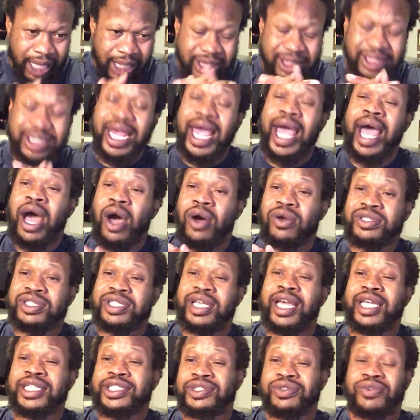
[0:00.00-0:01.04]
child
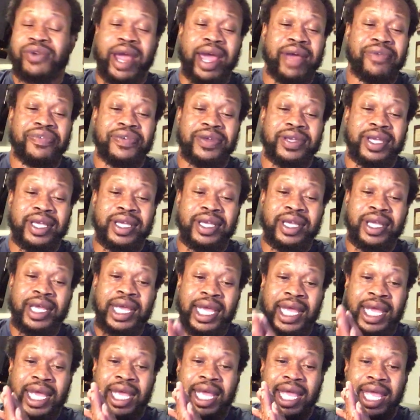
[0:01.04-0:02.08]
sex trafficking
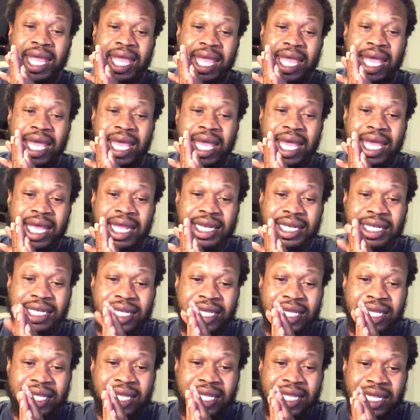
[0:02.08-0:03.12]
and
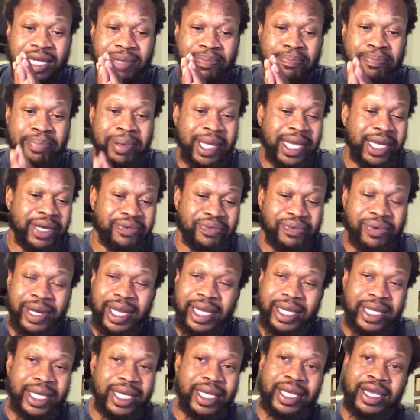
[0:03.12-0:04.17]
bid
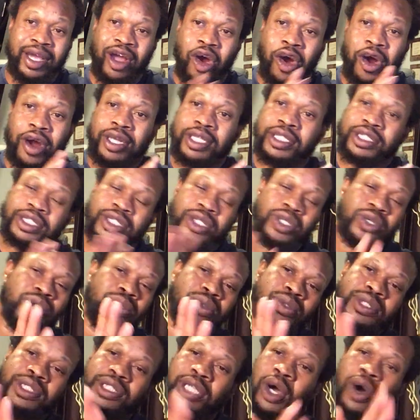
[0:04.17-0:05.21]
rigging are
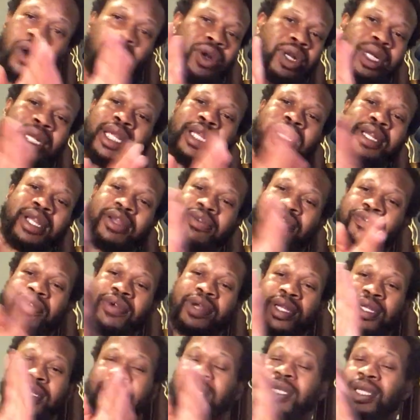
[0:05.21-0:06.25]
two totally
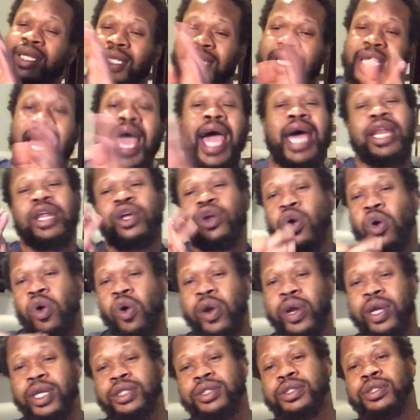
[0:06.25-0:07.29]
different
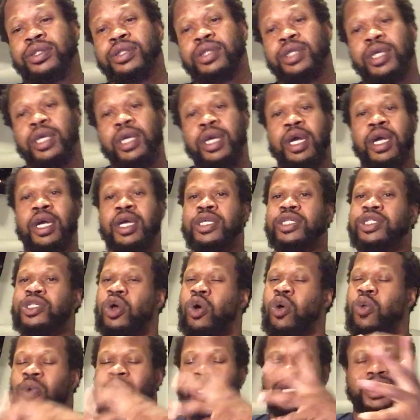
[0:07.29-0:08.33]
categories.
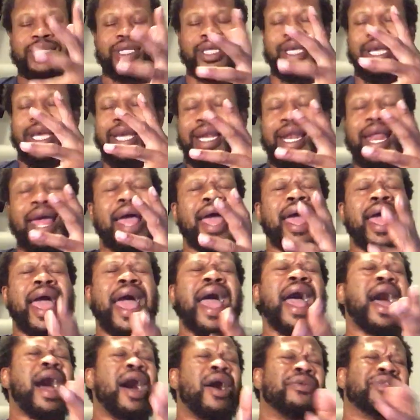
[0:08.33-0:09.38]
So once again,
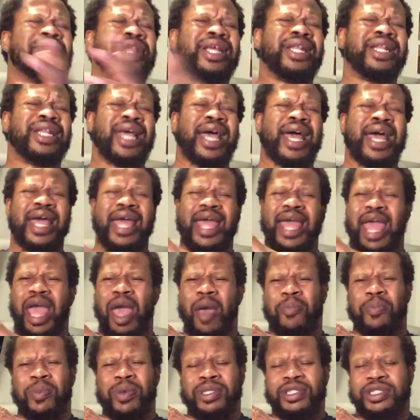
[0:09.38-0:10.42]
how did that
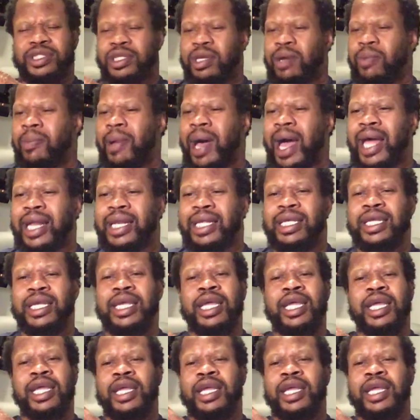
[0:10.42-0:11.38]
happen? Somebody